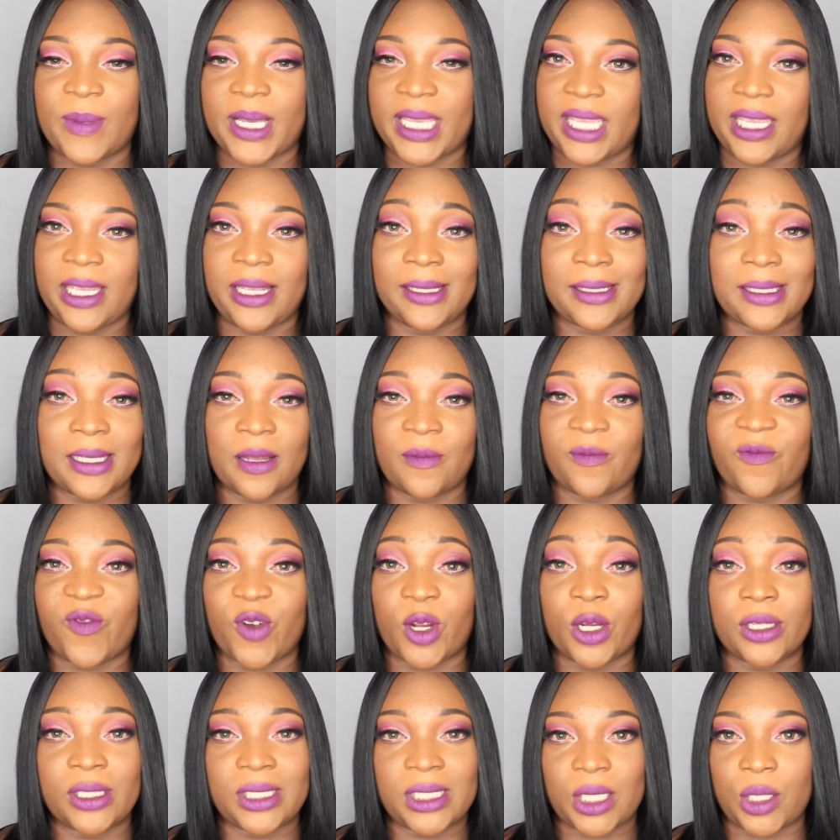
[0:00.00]
My kids come
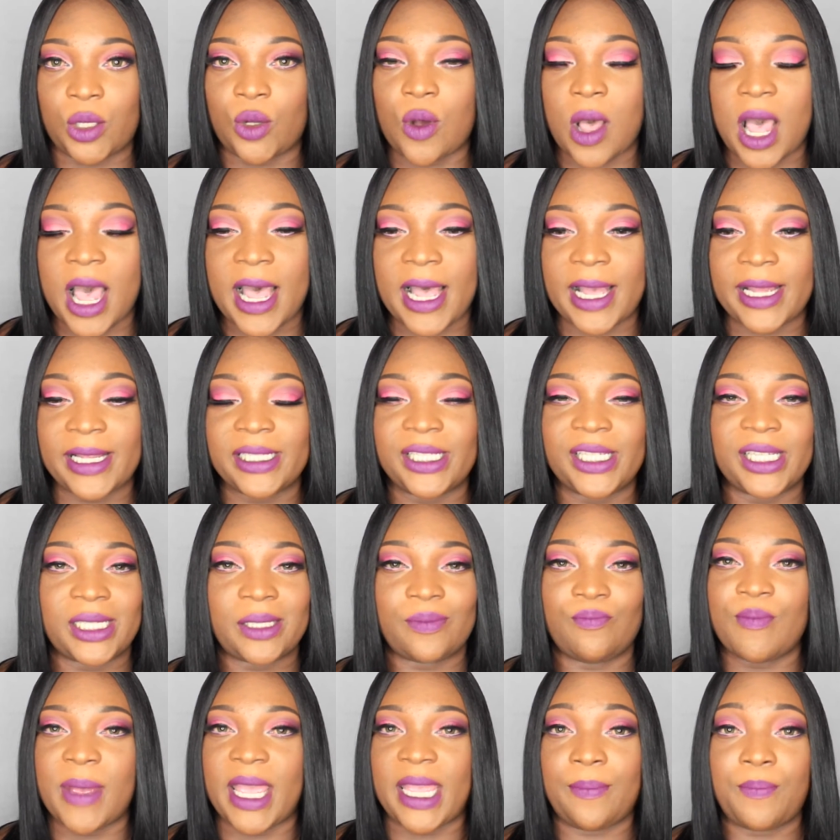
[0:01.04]
first, so I
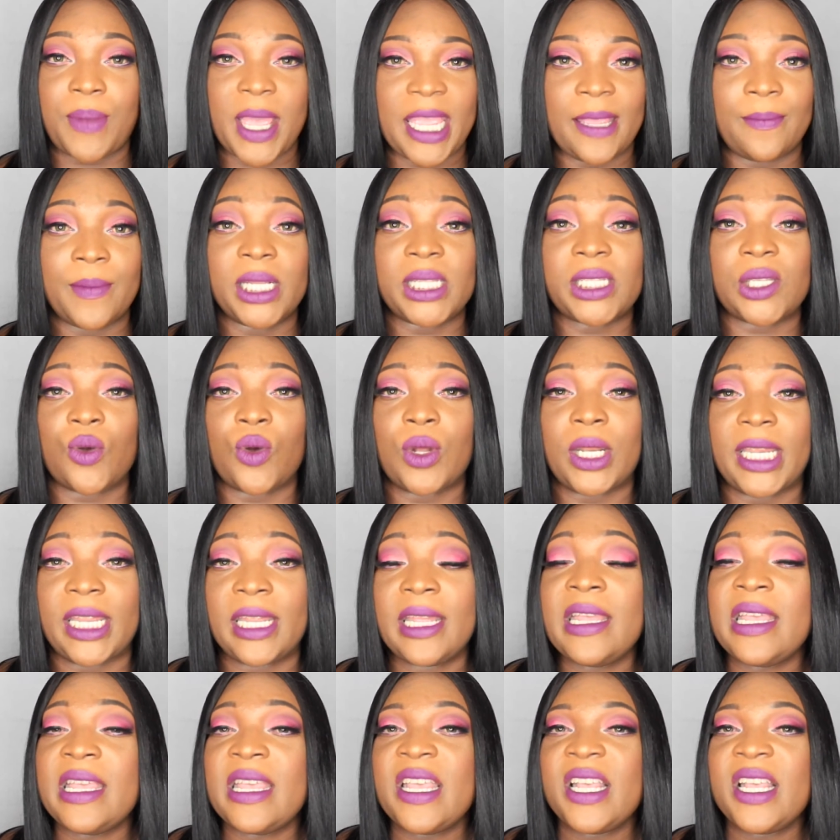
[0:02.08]
just make payments on it.